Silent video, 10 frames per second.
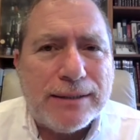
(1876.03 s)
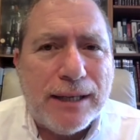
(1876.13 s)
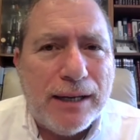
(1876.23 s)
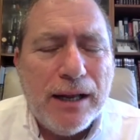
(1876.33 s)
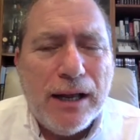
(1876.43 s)

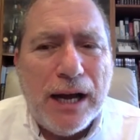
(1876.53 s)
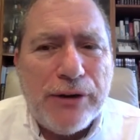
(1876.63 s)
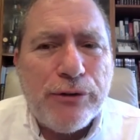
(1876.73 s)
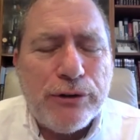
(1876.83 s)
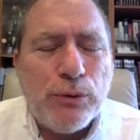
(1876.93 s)
it's
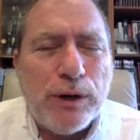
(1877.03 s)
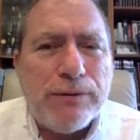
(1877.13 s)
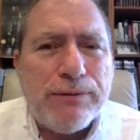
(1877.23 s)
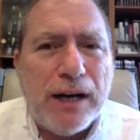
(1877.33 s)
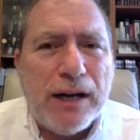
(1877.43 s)

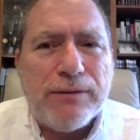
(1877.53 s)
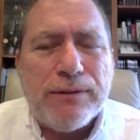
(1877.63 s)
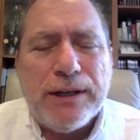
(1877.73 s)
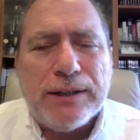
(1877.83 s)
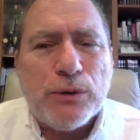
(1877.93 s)

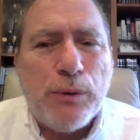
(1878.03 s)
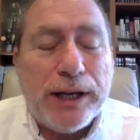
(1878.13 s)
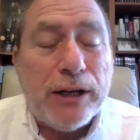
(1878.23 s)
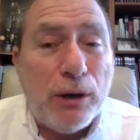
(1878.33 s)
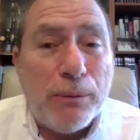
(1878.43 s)
125
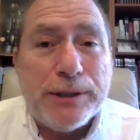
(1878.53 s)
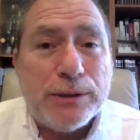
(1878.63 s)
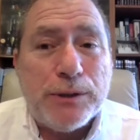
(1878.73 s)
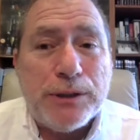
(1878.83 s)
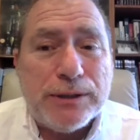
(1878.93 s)
square
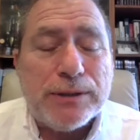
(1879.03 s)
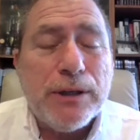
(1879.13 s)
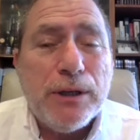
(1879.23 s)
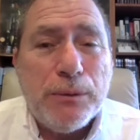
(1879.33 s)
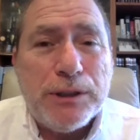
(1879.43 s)
kilometers, which
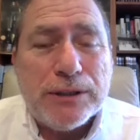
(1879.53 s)
is